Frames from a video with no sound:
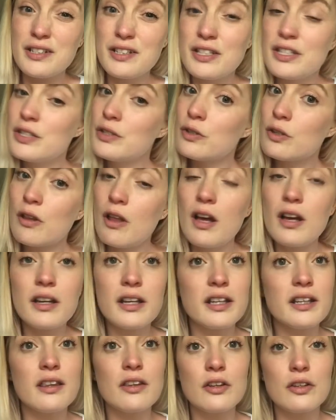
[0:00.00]
to 2 o'clock,
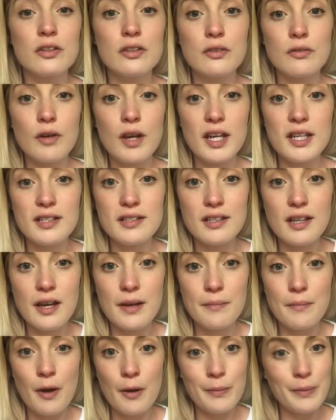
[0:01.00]
it looks great.
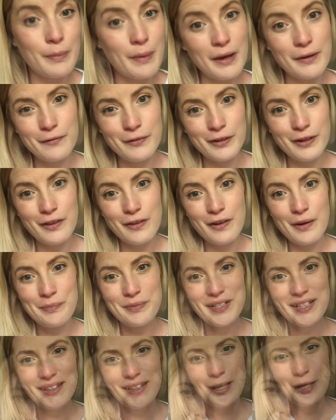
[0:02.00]
I'll be back for another
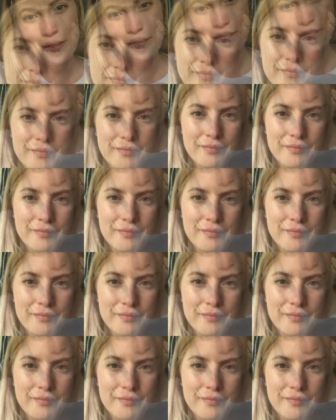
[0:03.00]
update later.